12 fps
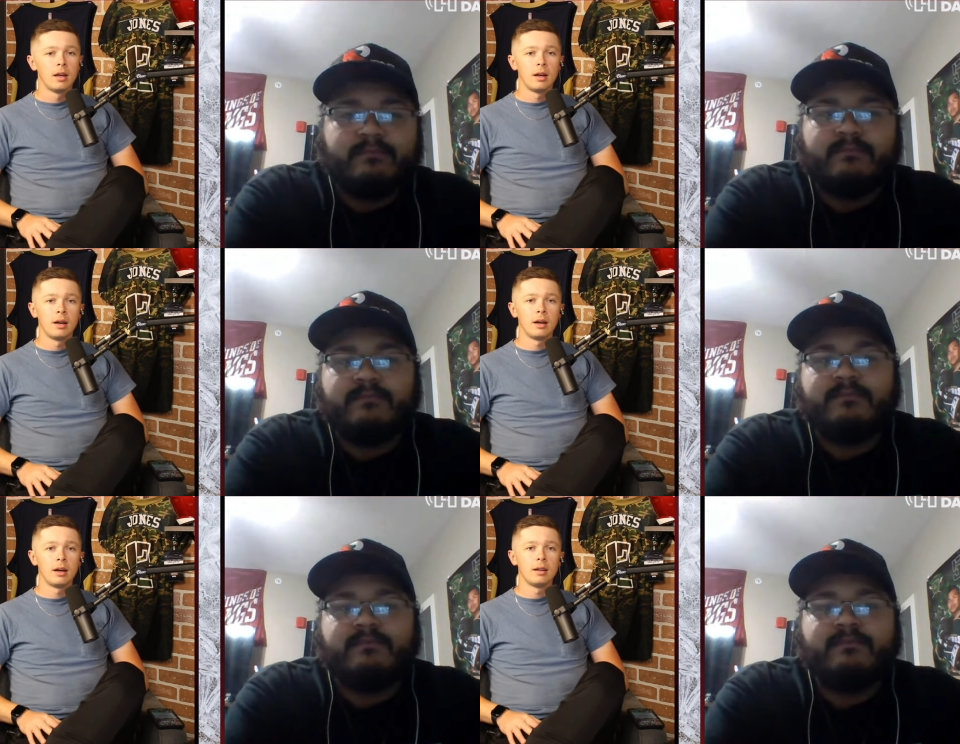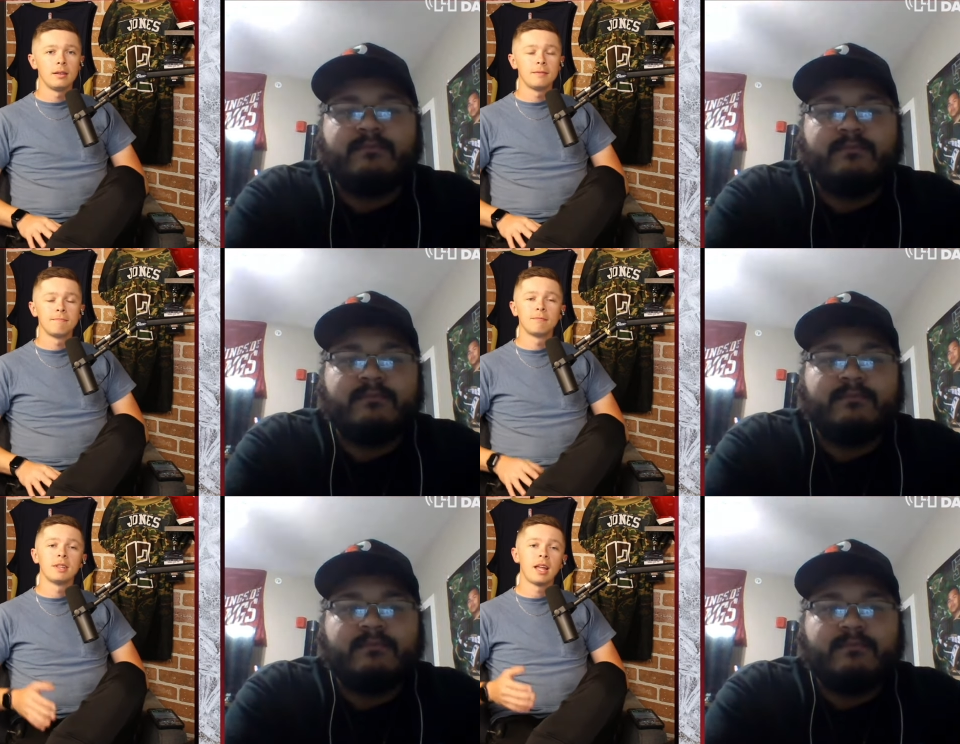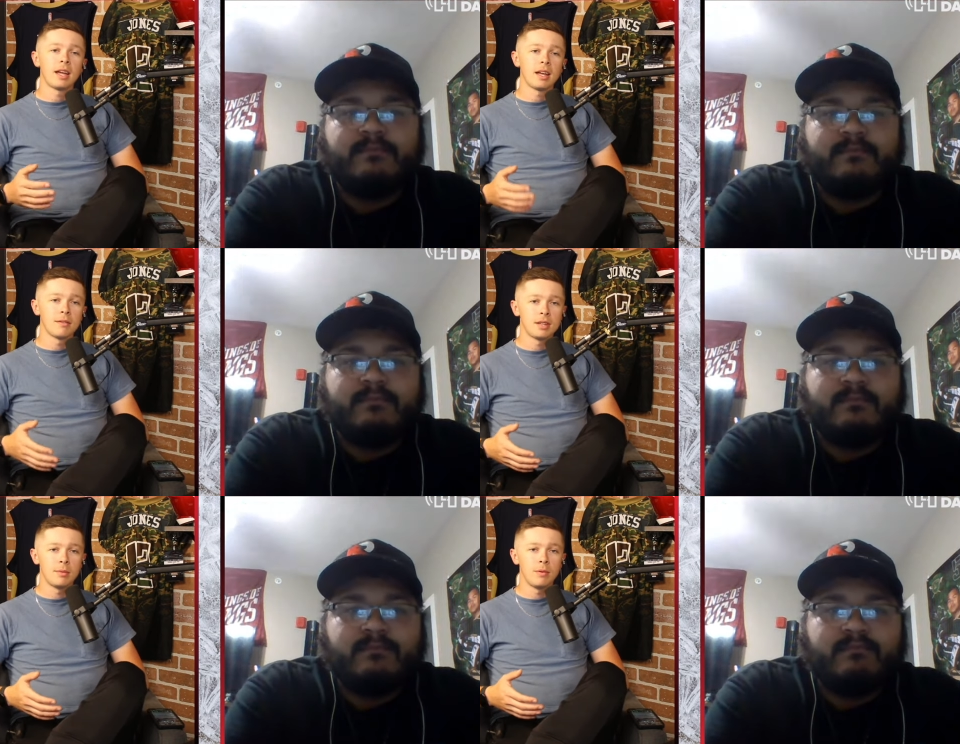Speaker 1: Uh, like
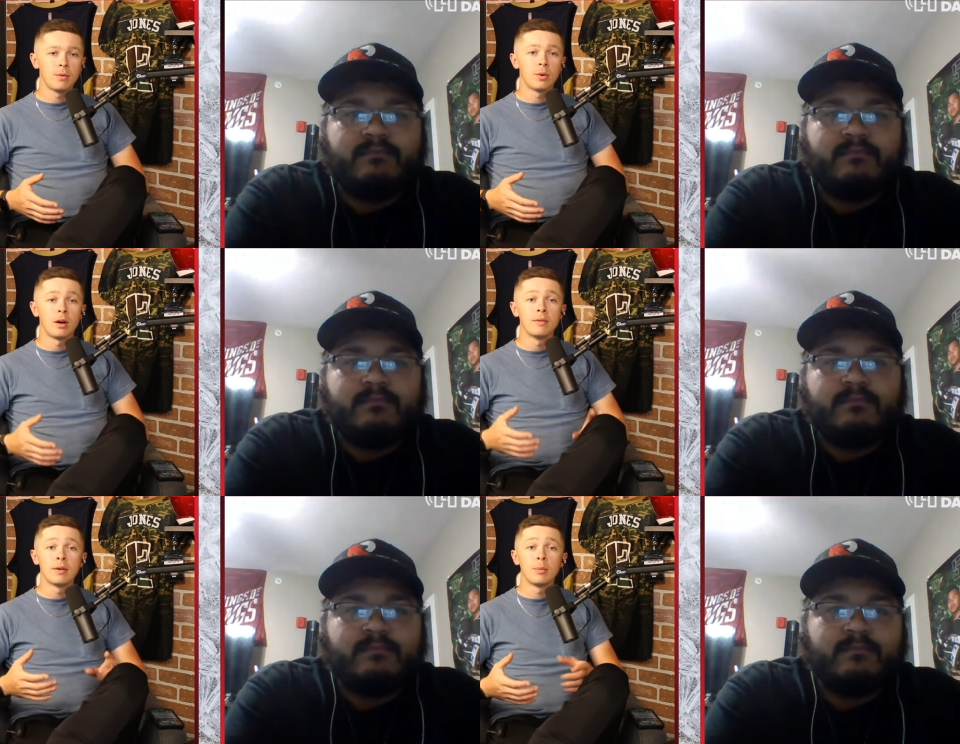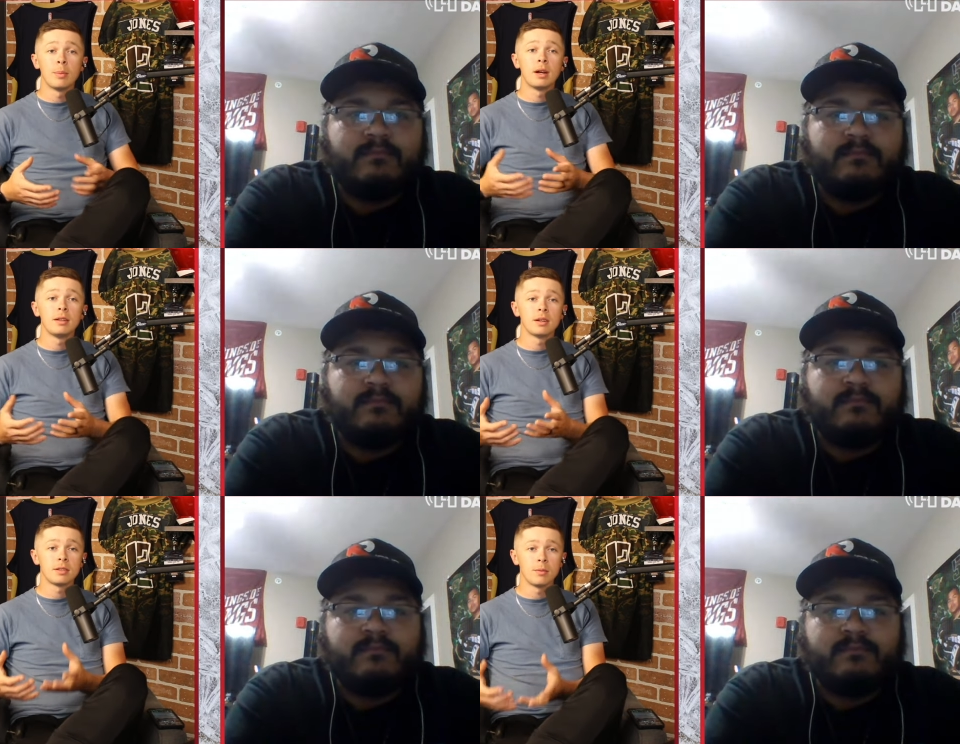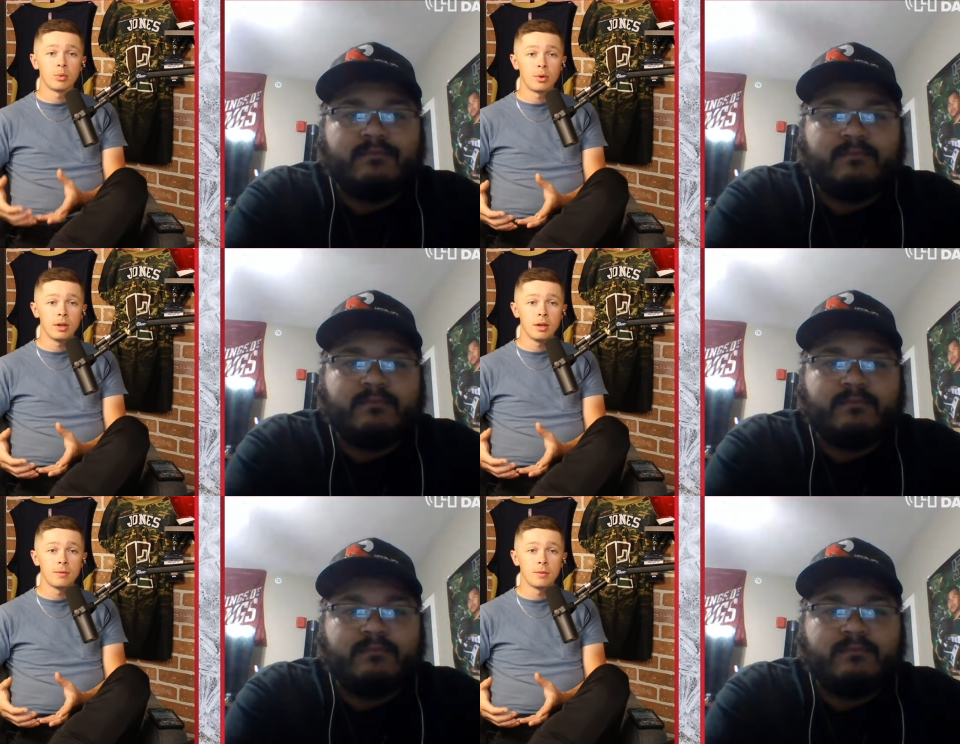I've said before, I've never been a Dustin
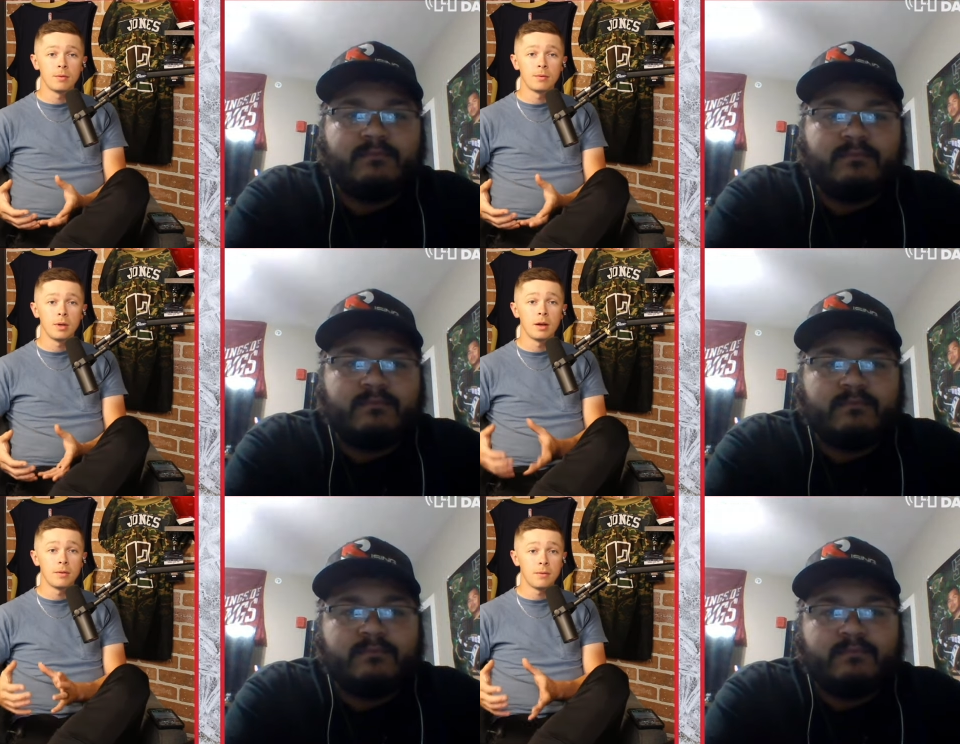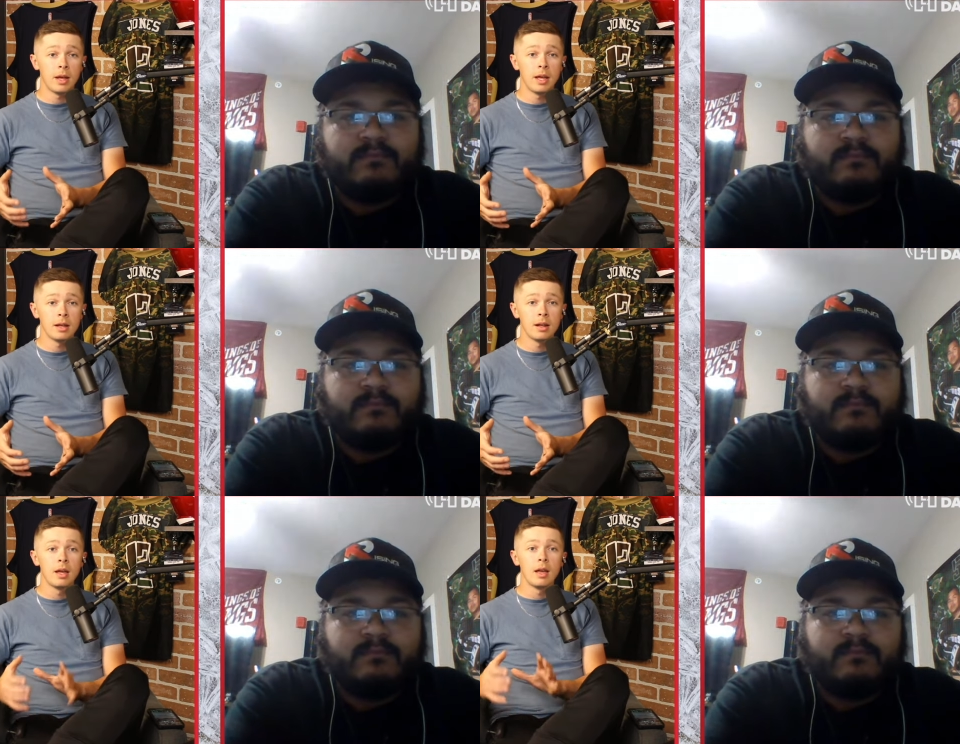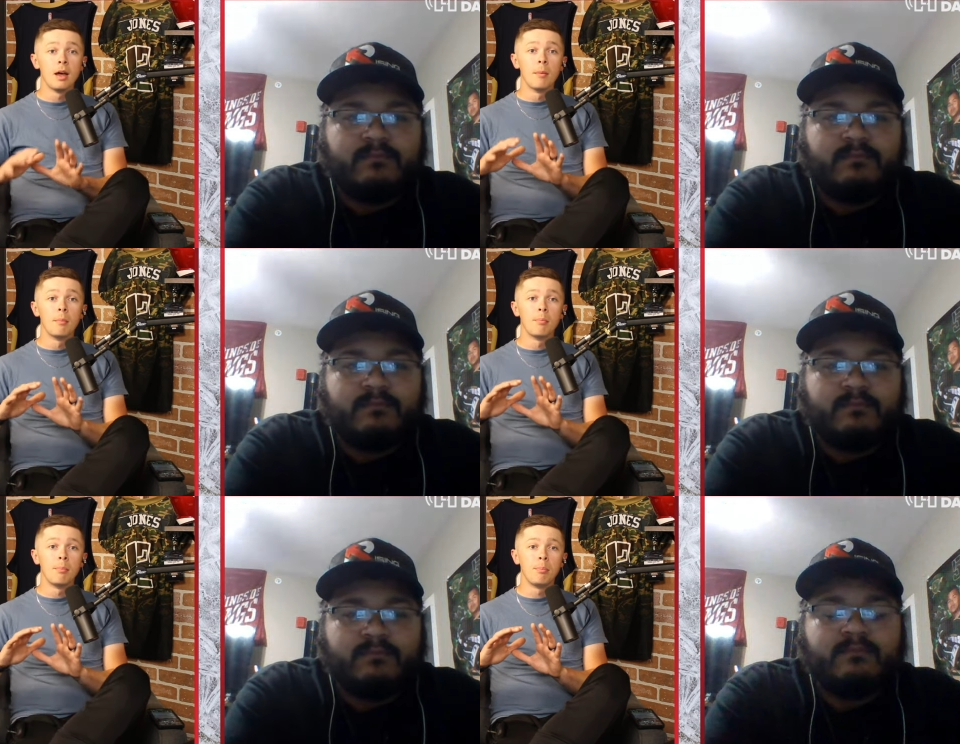Poirier fan,
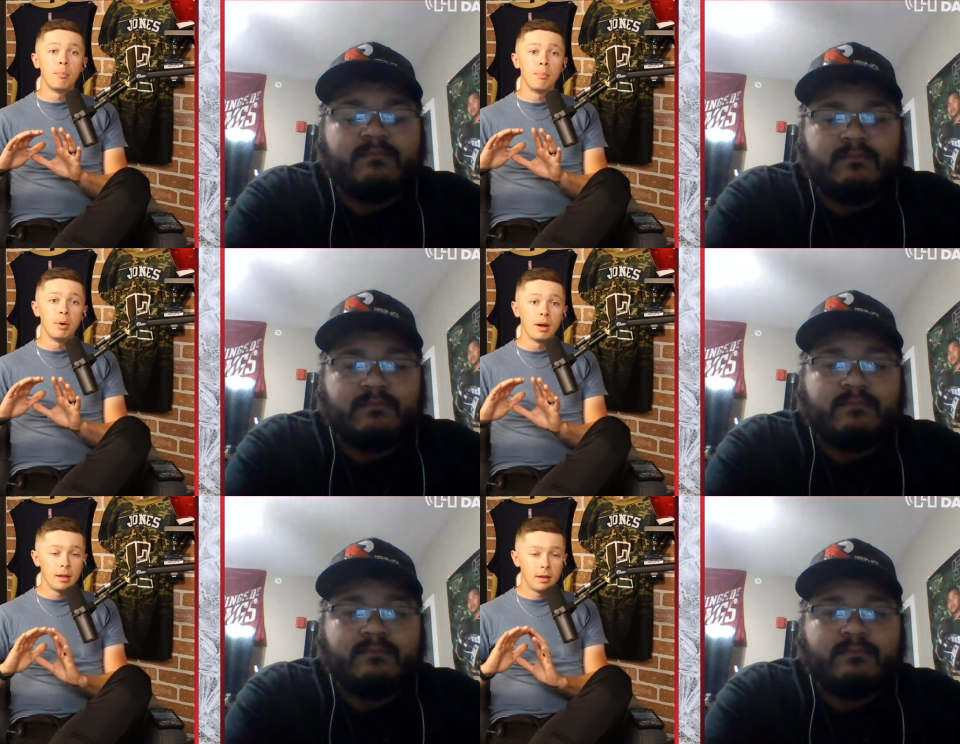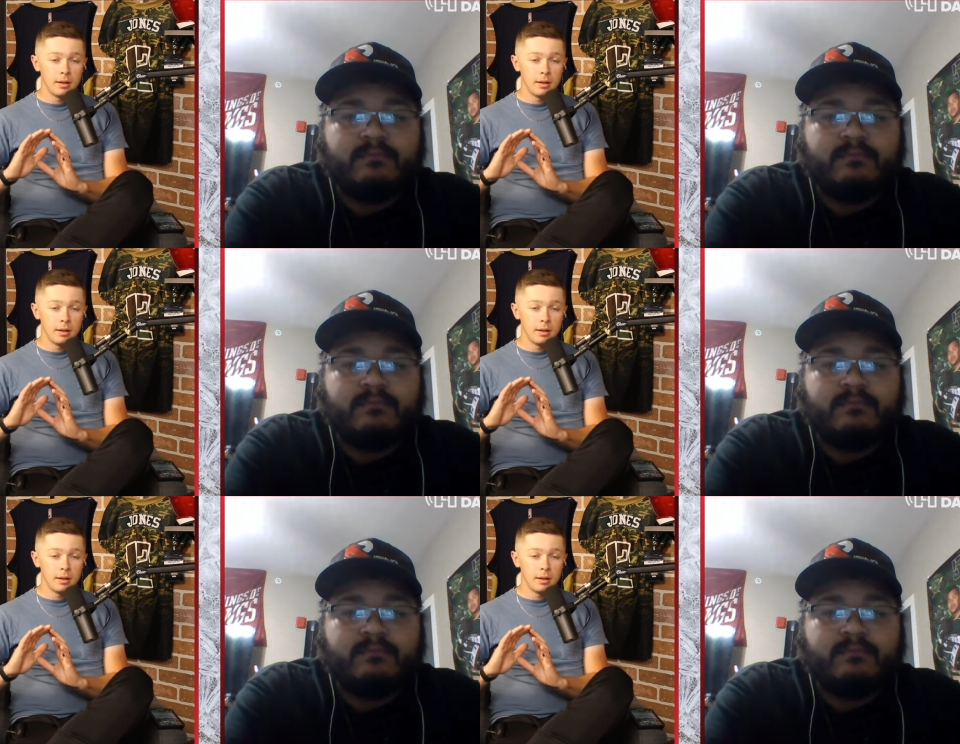but